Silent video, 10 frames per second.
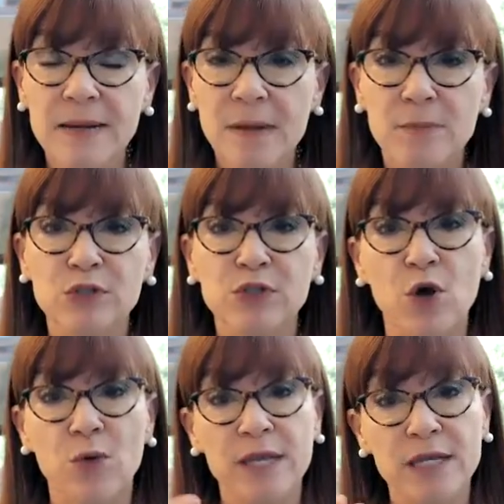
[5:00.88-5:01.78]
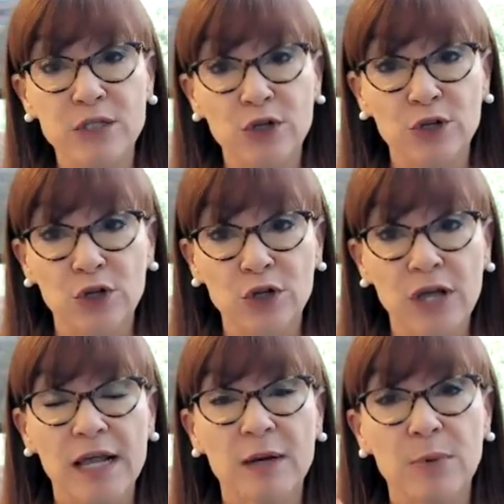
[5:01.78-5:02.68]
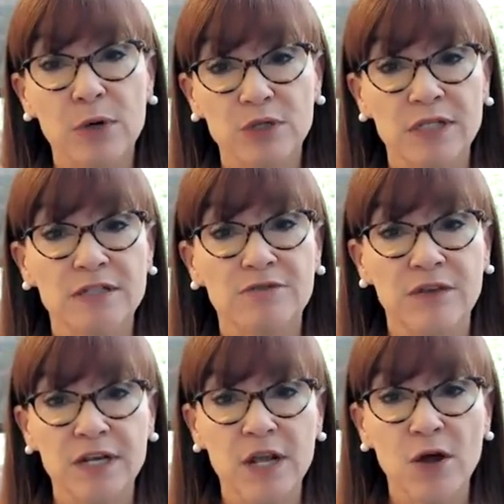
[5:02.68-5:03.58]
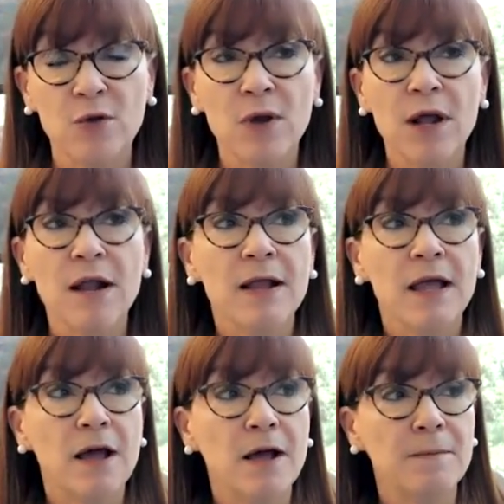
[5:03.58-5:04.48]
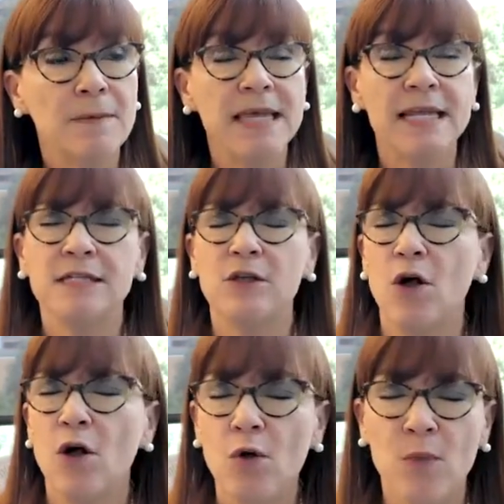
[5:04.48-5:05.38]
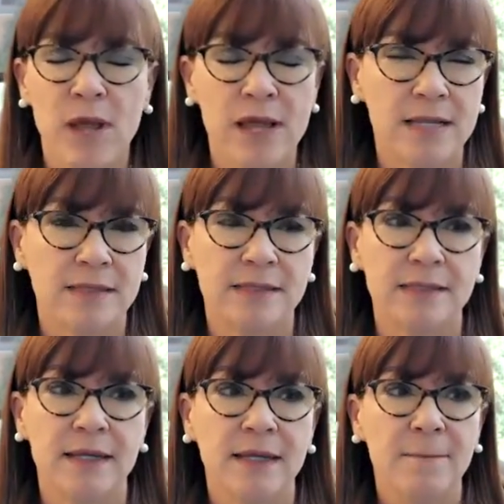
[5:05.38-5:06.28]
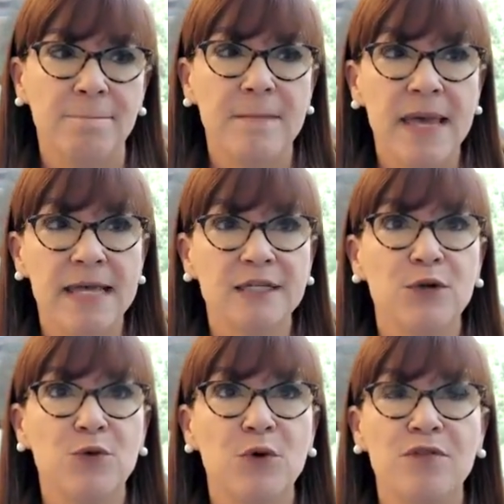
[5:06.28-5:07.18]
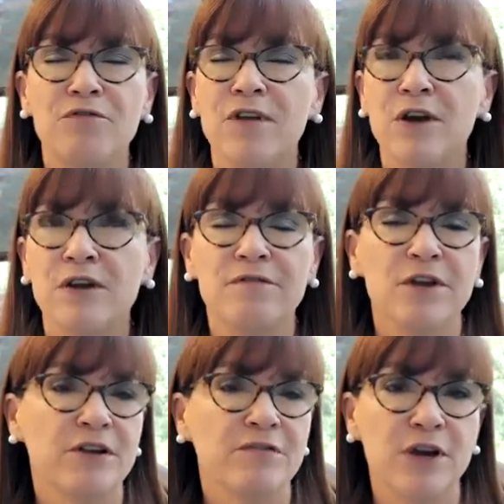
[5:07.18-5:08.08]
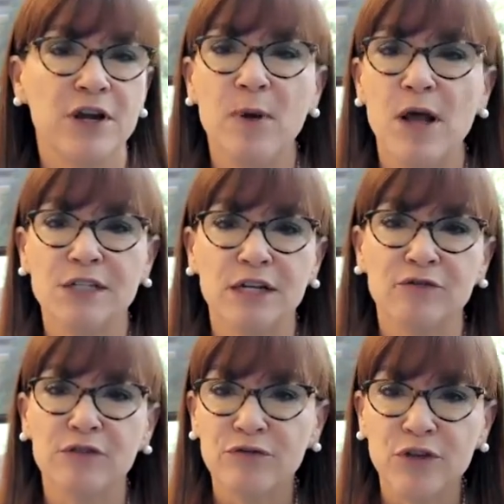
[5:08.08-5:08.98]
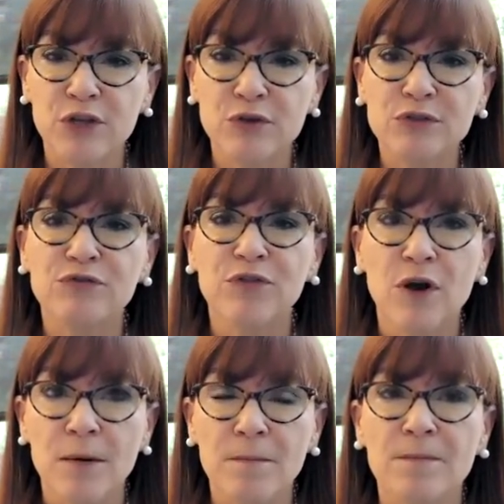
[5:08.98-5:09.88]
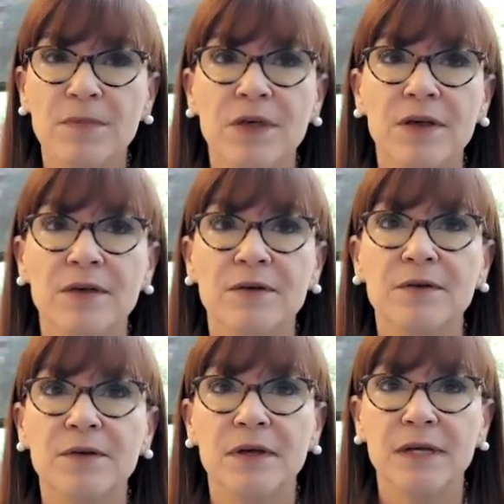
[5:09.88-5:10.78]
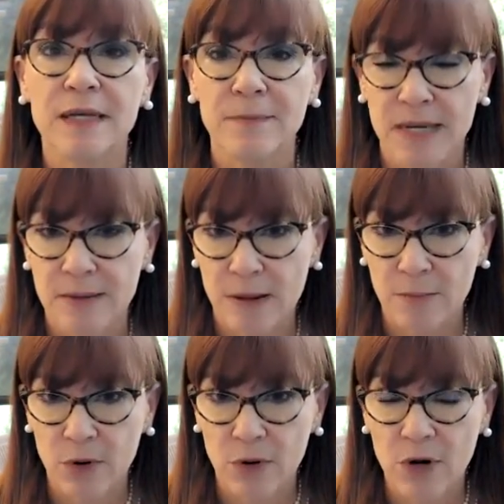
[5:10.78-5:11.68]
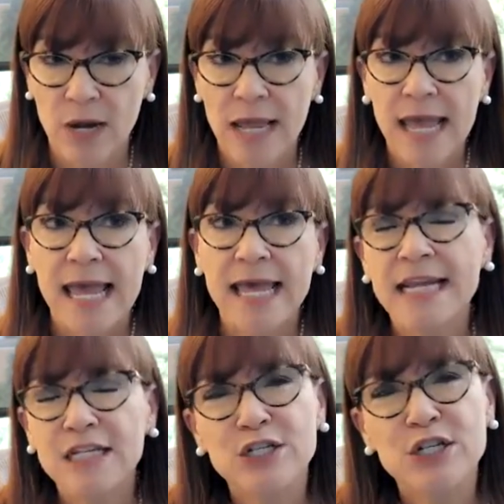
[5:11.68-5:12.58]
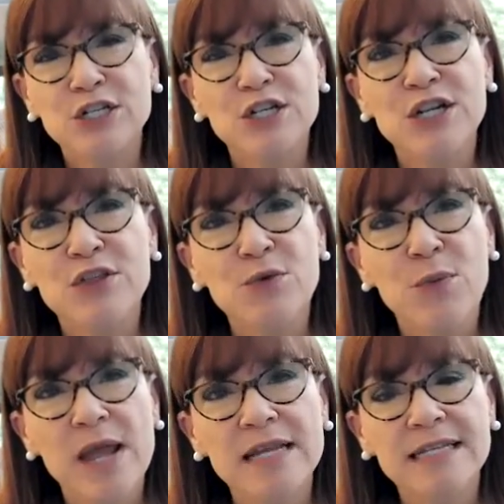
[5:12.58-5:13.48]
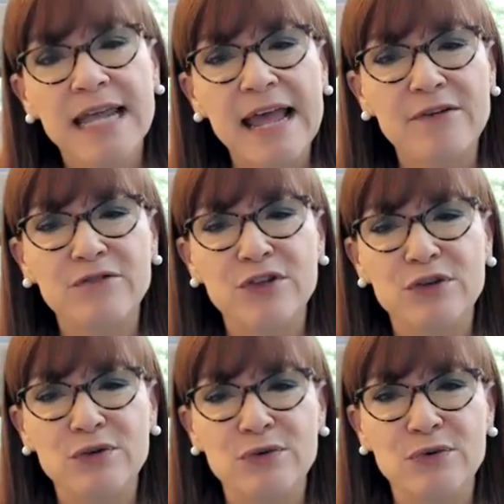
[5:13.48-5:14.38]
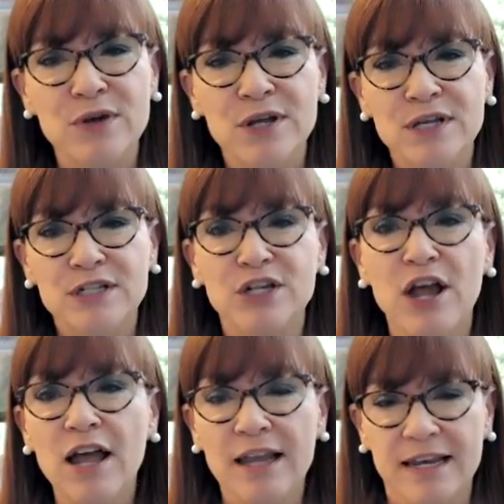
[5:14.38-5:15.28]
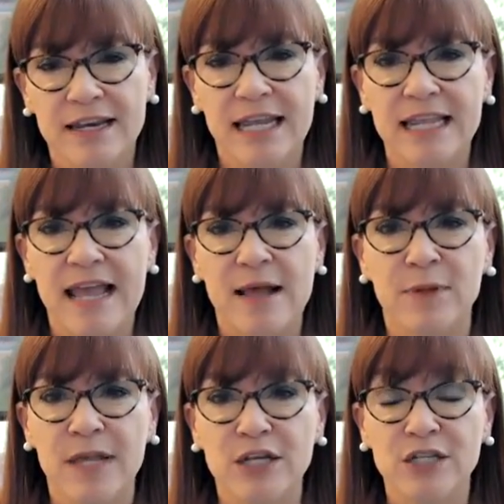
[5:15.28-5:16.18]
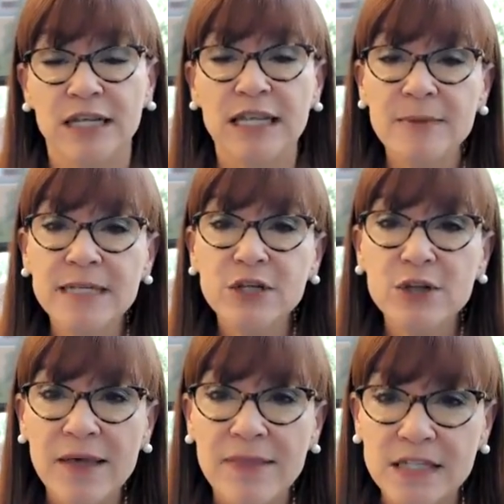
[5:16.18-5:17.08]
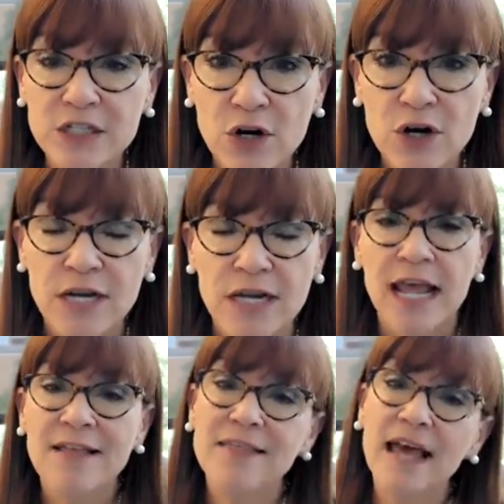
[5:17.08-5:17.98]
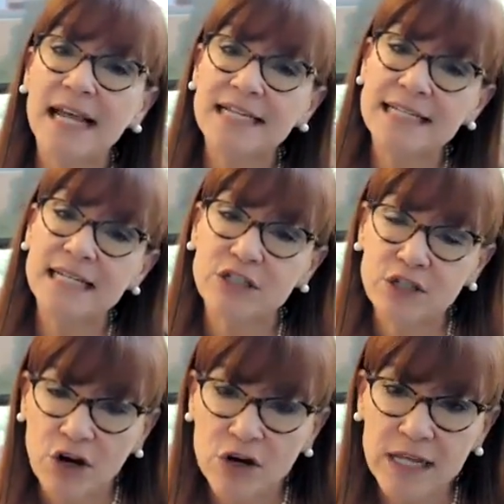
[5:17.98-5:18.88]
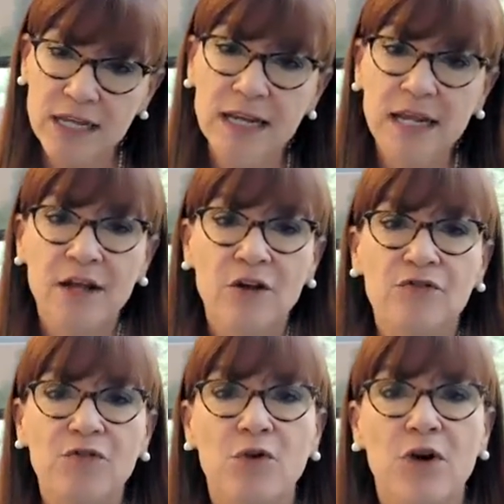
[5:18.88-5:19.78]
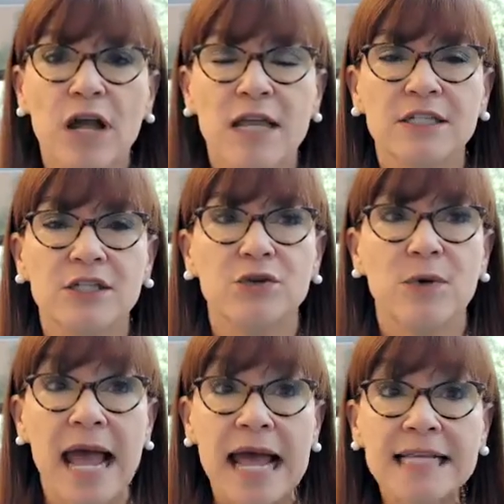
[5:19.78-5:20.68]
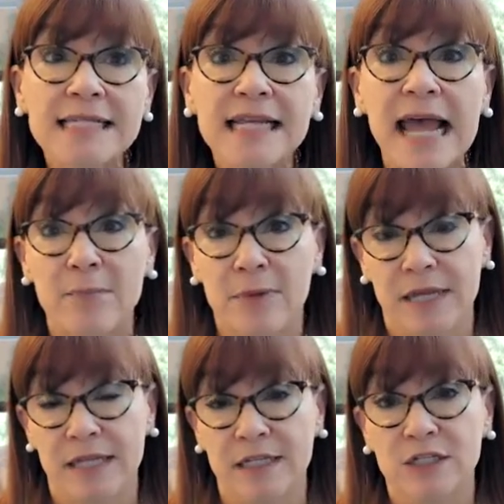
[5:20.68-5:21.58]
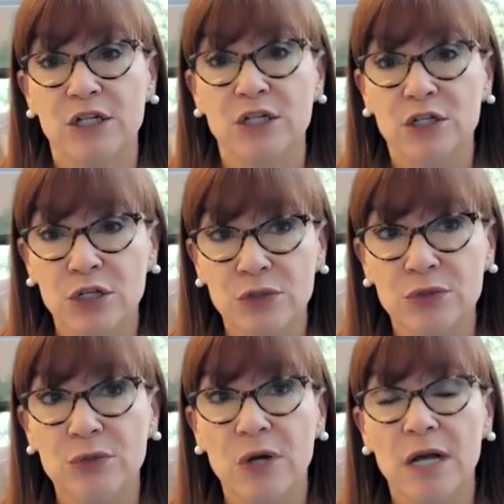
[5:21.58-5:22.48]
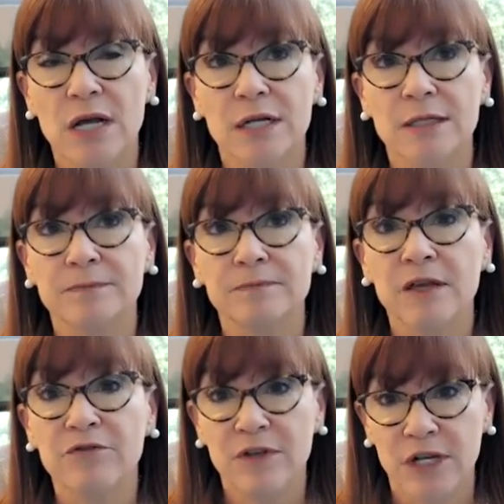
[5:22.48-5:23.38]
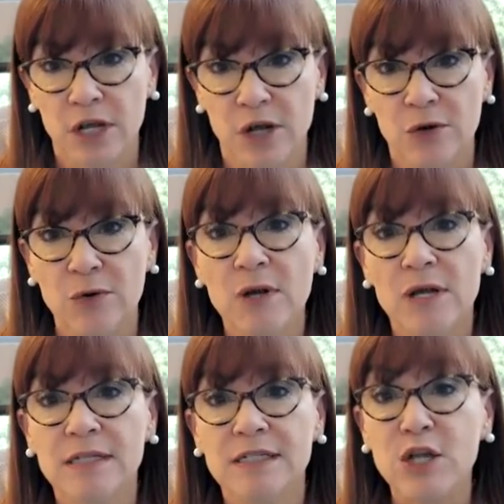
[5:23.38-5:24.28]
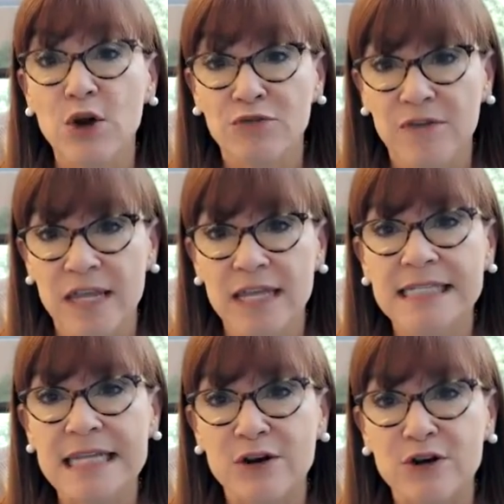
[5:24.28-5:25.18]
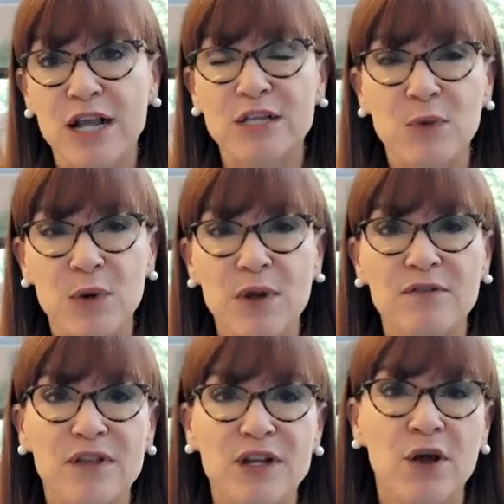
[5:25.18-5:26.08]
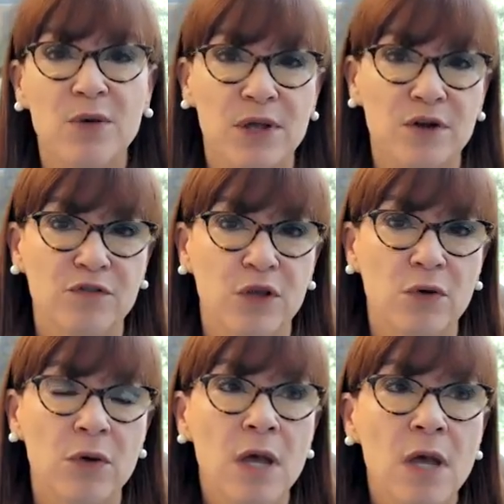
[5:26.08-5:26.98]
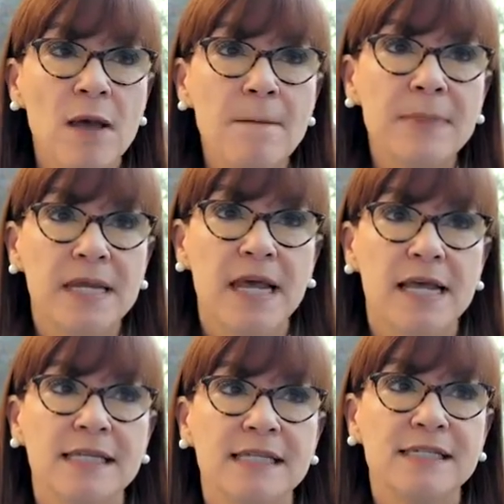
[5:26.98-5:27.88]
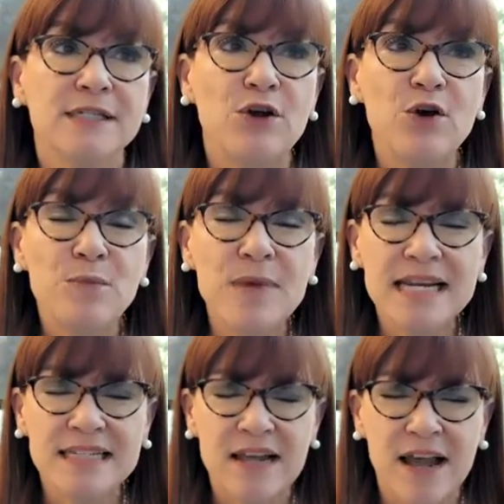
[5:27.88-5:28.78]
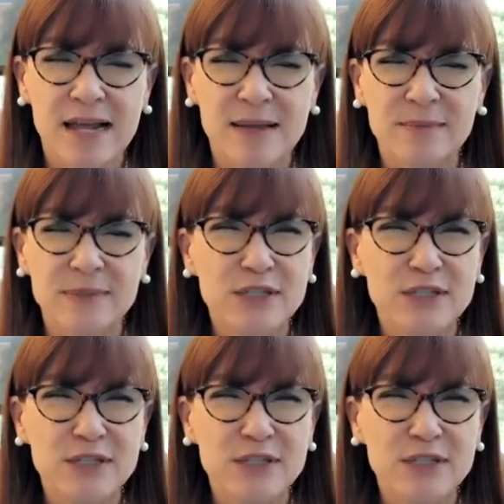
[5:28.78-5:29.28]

members go in to look at a person's video, it is always met with very, very, very positive reviews from the committee member. And it's just another way to have you shine in the application. Let me tell you how that started. The idea started for us to ask applicants to do a video, a SOVI, a standardized one-way video interview, because so many times,